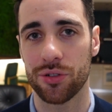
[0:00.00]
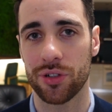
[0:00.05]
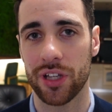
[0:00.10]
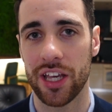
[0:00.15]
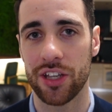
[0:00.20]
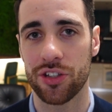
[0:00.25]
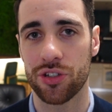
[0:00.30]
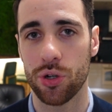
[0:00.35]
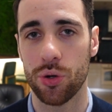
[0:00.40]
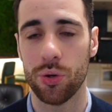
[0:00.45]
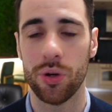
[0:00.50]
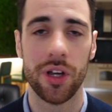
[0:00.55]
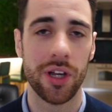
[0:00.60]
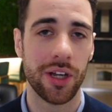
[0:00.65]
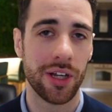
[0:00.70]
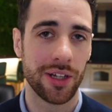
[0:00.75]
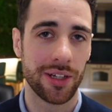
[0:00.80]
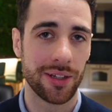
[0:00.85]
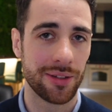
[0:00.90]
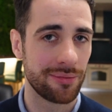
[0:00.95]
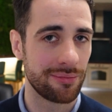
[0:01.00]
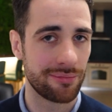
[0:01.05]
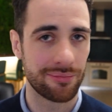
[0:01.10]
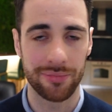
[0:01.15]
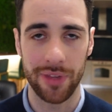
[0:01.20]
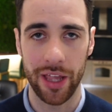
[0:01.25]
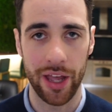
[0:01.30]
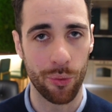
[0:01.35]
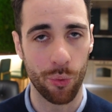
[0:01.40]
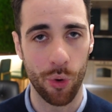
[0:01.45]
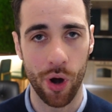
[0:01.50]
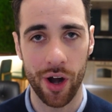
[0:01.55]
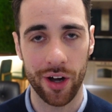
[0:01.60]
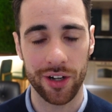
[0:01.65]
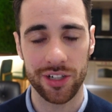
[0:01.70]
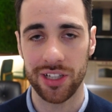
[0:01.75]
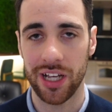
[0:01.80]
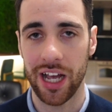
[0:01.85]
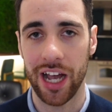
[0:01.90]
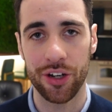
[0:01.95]
Okay, so it
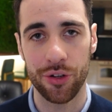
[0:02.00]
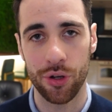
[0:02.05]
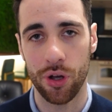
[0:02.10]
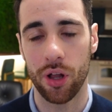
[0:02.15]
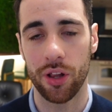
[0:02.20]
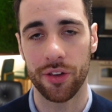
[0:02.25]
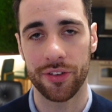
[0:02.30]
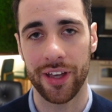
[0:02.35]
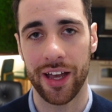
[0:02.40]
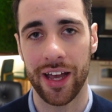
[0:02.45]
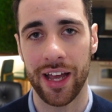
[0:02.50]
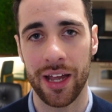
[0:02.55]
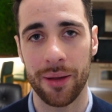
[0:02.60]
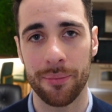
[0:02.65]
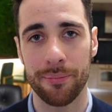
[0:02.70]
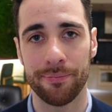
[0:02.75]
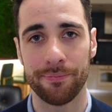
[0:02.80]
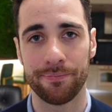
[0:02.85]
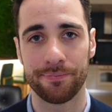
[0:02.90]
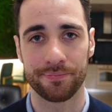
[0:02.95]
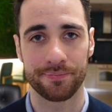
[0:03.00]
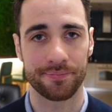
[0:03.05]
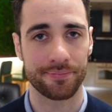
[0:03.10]
works. I do it all the time.